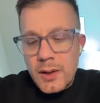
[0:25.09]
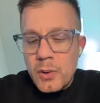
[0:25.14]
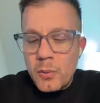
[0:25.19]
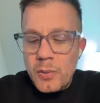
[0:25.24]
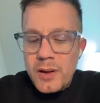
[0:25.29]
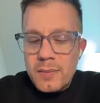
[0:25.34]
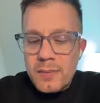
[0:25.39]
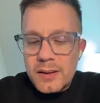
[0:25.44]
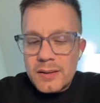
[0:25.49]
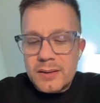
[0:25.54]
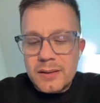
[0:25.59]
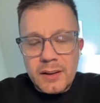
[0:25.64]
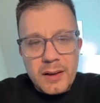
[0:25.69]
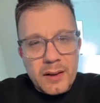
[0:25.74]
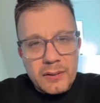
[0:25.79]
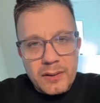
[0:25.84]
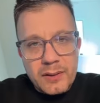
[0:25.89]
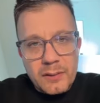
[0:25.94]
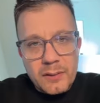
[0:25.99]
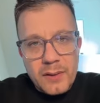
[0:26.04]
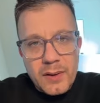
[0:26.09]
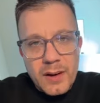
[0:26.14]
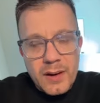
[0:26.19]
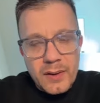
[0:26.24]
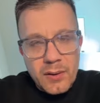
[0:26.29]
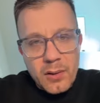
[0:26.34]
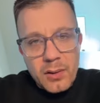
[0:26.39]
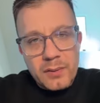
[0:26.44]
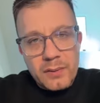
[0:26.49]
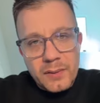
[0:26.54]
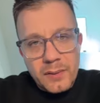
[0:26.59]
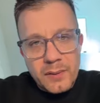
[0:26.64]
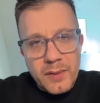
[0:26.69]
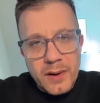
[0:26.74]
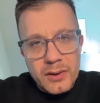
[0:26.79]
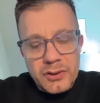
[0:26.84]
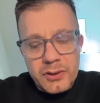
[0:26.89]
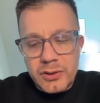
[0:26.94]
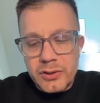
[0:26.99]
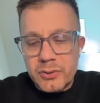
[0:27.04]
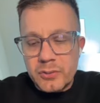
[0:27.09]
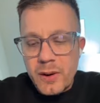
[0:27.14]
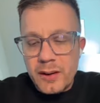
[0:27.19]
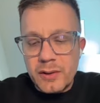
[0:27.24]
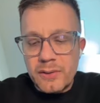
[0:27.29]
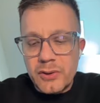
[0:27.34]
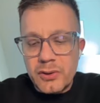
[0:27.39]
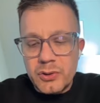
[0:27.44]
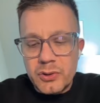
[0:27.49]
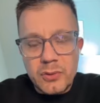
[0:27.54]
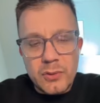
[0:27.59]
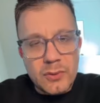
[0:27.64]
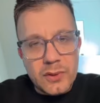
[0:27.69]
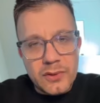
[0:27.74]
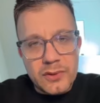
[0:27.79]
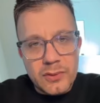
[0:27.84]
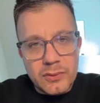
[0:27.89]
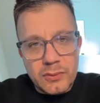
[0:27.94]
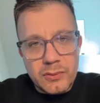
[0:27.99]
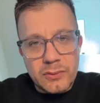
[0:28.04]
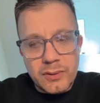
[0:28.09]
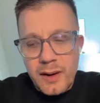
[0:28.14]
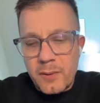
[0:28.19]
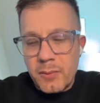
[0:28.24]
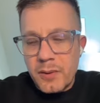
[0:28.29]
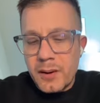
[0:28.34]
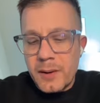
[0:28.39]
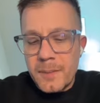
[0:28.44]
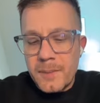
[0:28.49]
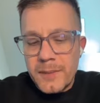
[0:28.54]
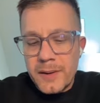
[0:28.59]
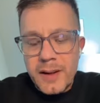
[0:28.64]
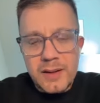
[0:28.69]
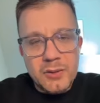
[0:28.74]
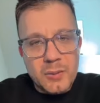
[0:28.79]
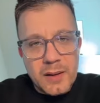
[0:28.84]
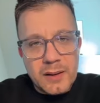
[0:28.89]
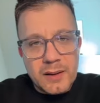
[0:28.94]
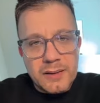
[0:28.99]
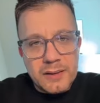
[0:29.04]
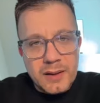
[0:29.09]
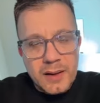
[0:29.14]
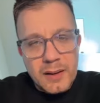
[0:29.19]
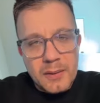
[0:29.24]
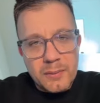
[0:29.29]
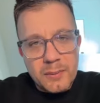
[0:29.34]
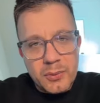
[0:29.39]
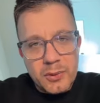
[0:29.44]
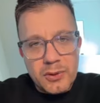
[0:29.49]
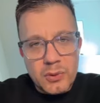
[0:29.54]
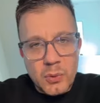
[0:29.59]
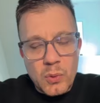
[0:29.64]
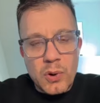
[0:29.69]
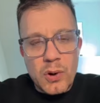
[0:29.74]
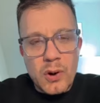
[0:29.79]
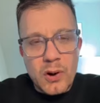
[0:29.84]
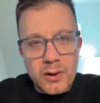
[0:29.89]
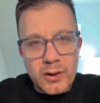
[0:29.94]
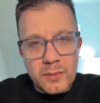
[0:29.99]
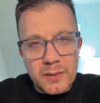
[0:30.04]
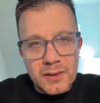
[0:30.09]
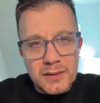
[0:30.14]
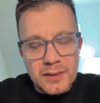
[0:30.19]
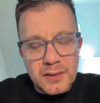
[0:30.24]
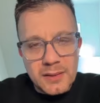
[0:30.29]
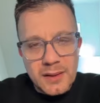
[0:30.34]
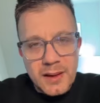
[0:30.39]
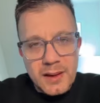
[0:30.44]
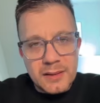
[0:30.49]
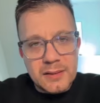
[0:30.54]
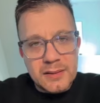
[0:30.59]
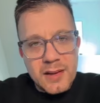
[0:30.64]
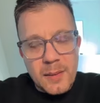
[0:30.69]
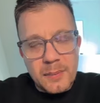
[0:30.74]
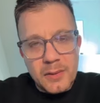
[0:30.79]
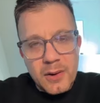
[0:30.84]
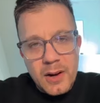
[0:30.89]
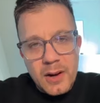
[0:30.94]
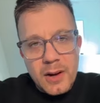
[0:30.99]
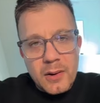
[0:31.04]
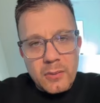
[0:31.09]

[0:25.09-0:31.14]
we must clearly define all of the functions relevant to this neural network, as well as the inputs or arguments that they accept.